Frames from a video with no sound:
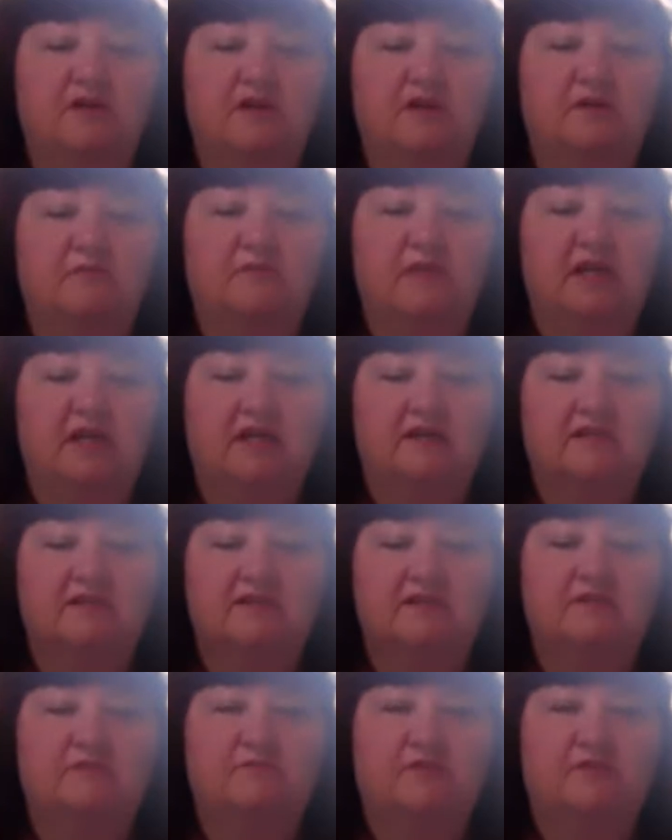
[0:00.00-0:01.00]
a mask
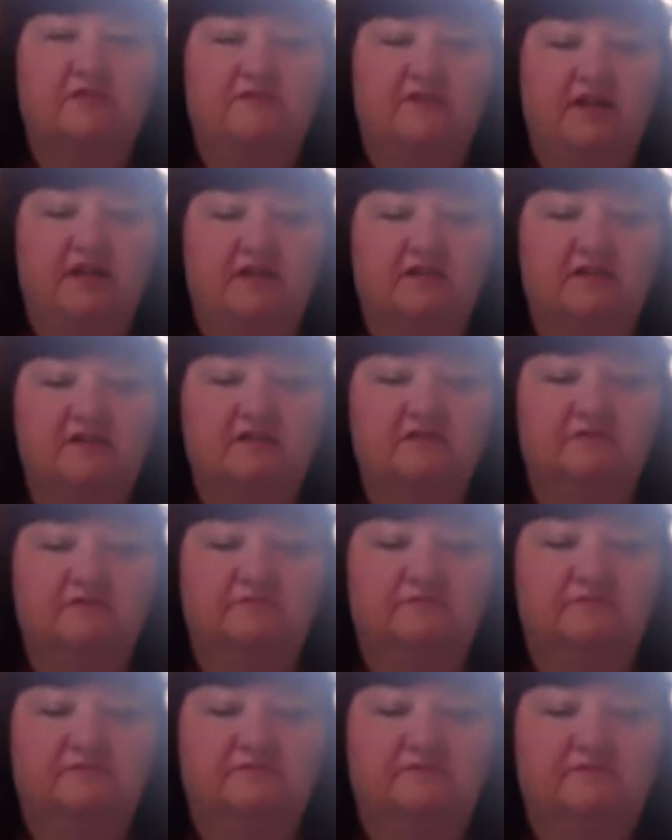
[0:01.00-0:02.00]
can provide you.
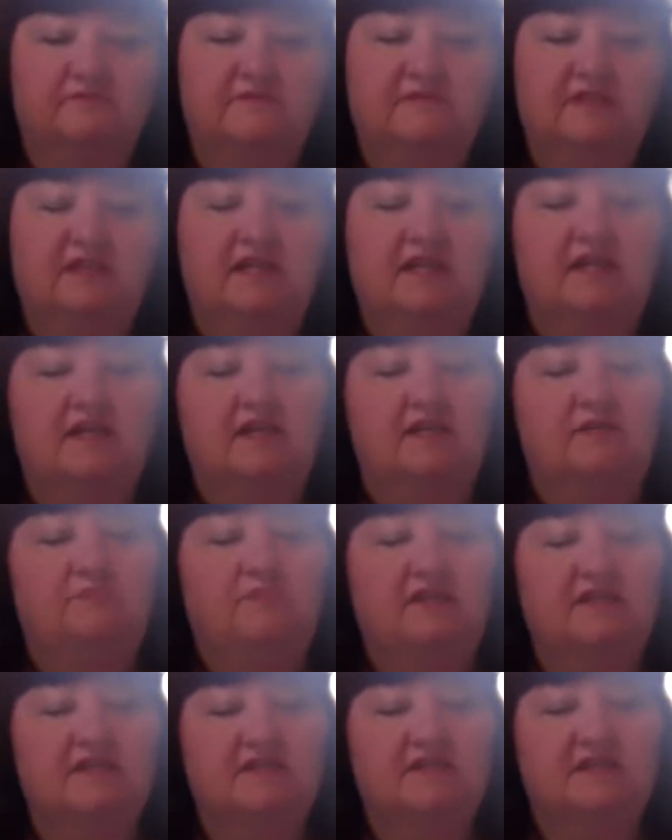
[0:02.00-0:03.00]
Be
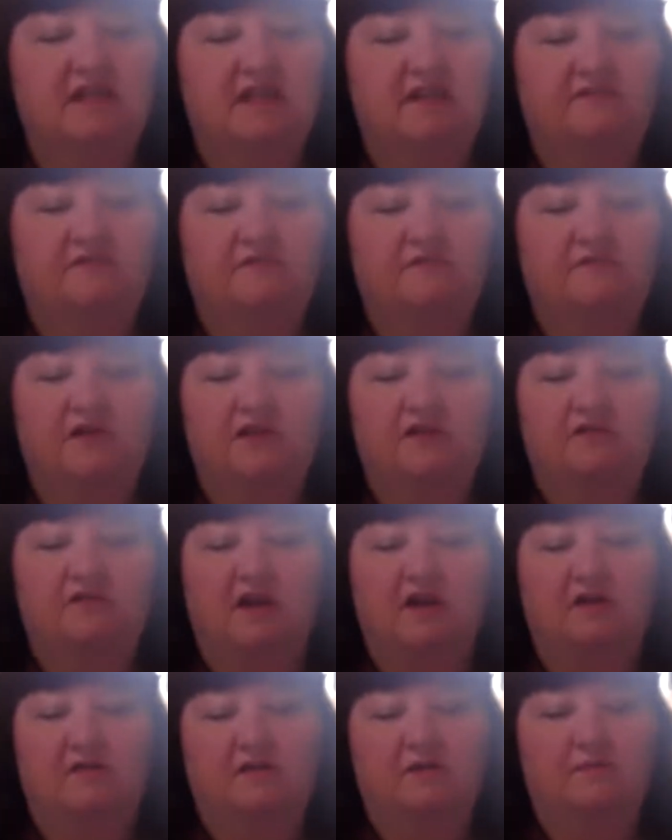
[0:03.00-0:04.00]
safe when you're out
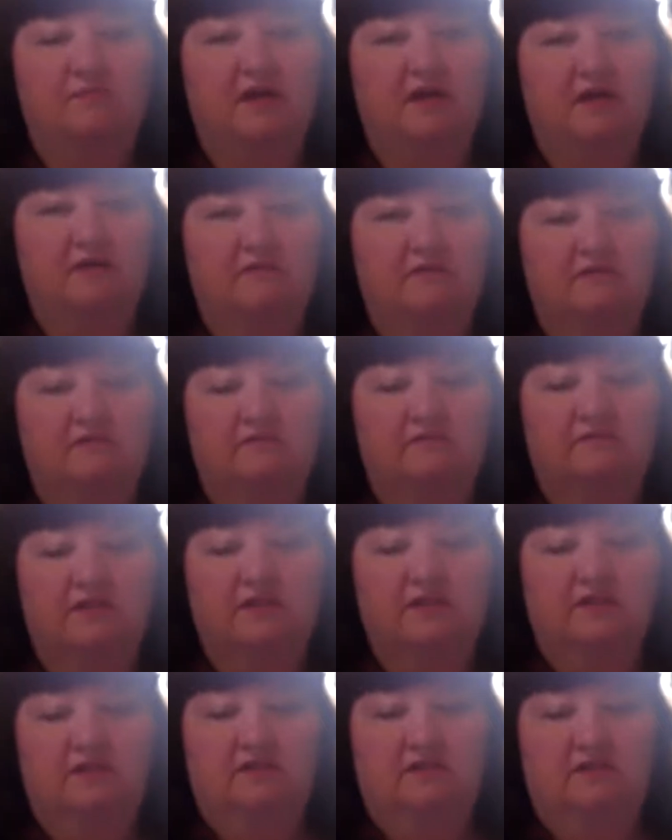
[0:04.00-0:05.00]
and about.
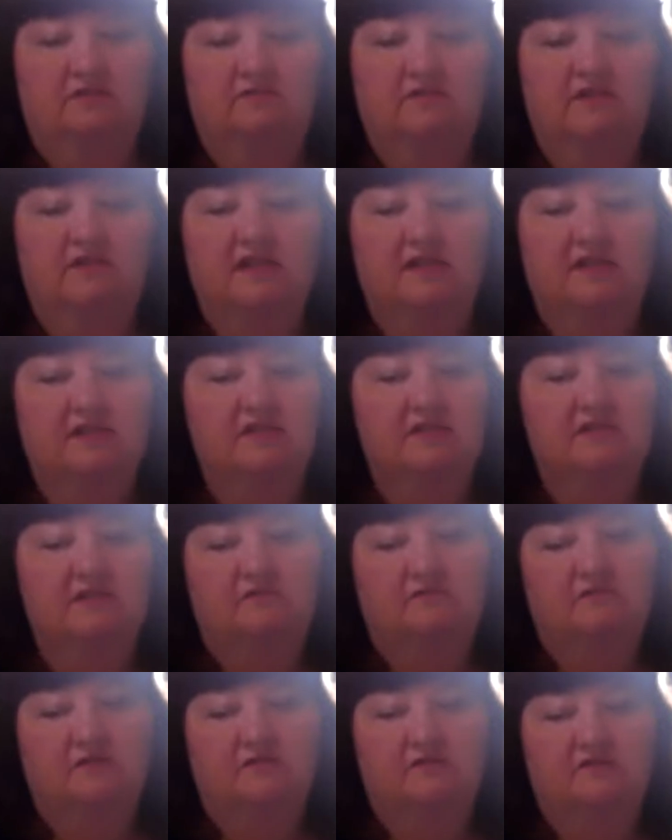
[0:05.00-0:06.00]
You likely don't
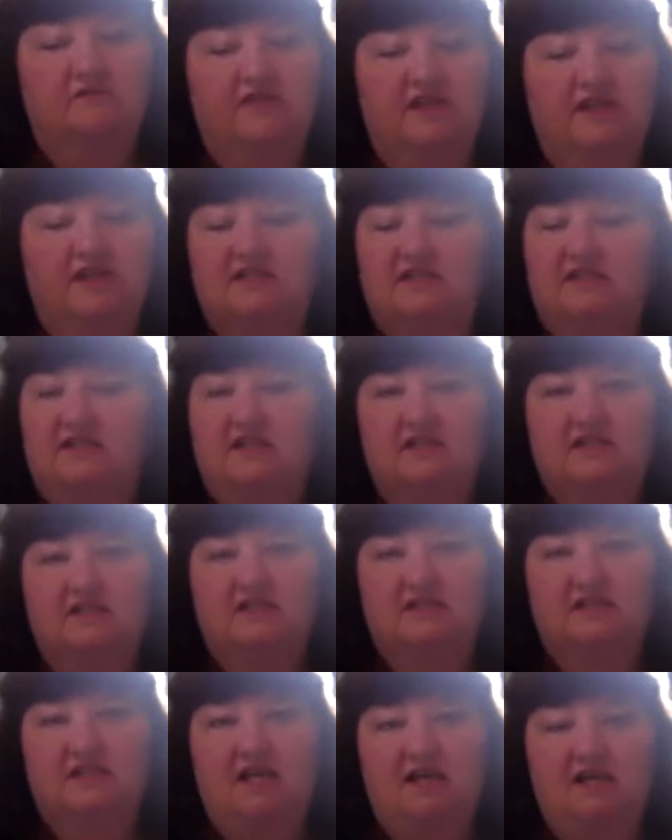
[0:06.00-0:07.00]
know the vaccination
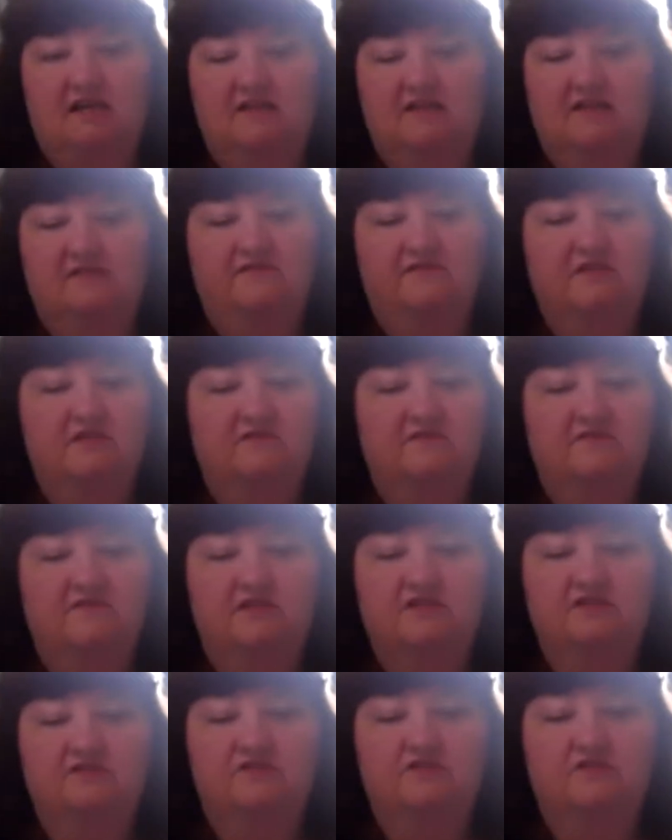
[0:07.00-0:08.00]
status of
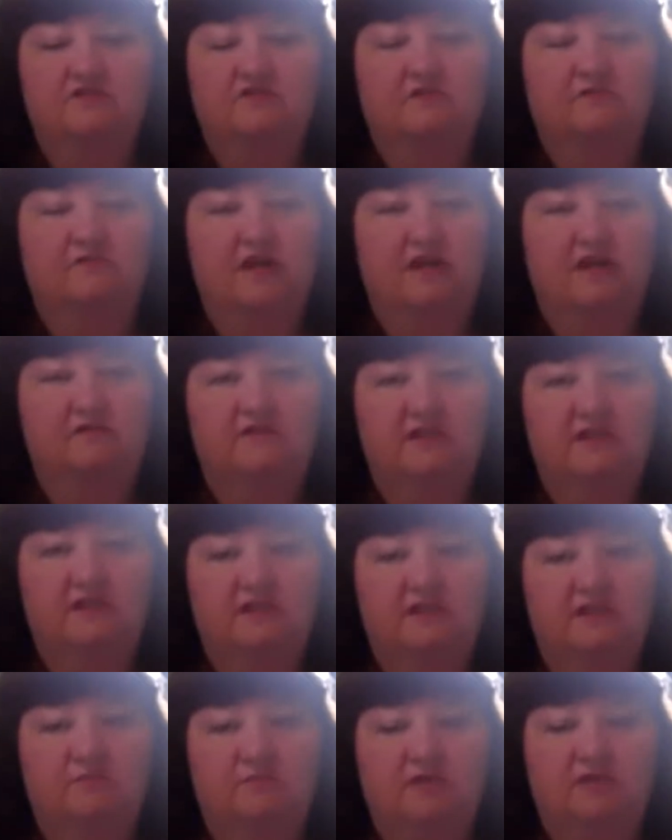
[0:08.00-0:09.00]
individuals you're around in the
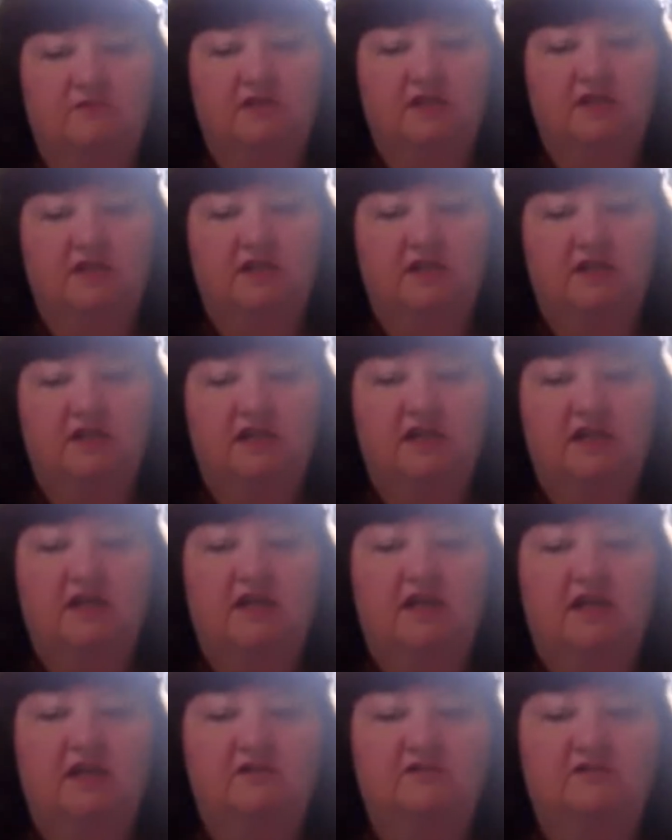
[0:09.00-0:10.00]
community,
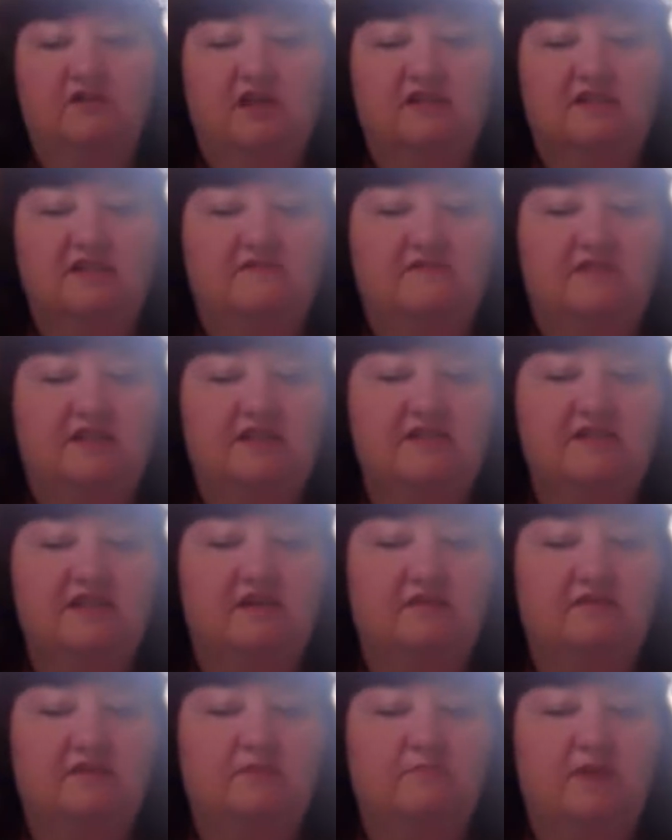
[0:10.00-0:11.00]
and your activities out
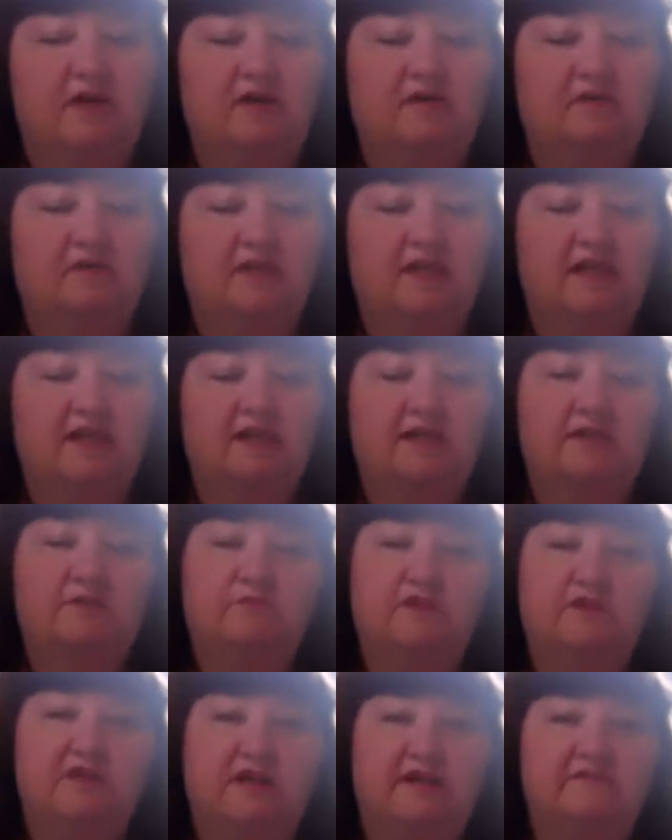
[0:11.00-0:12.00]
and about likely will
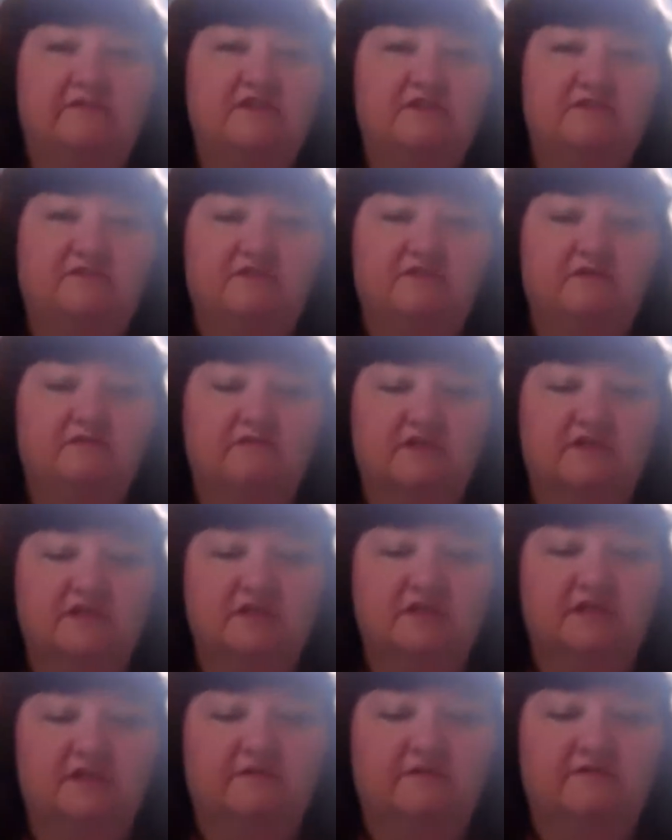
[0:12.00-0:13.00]
have different risk
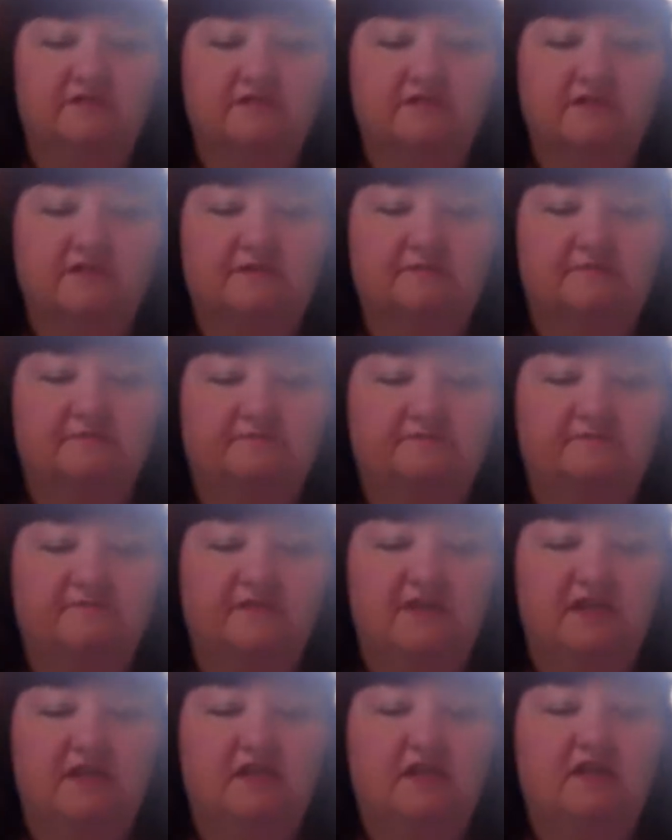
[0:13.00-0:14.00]
levels.
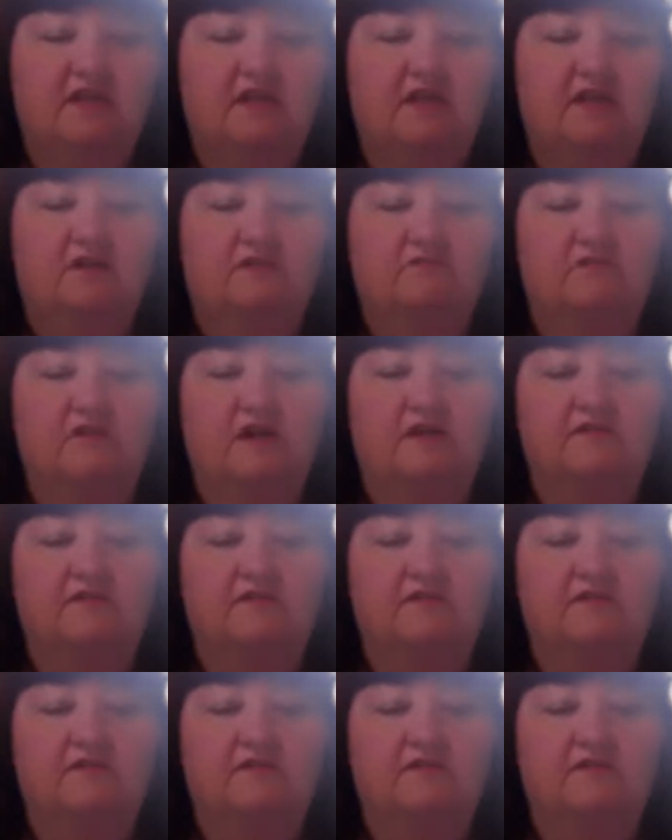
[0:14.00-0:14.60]
Throughout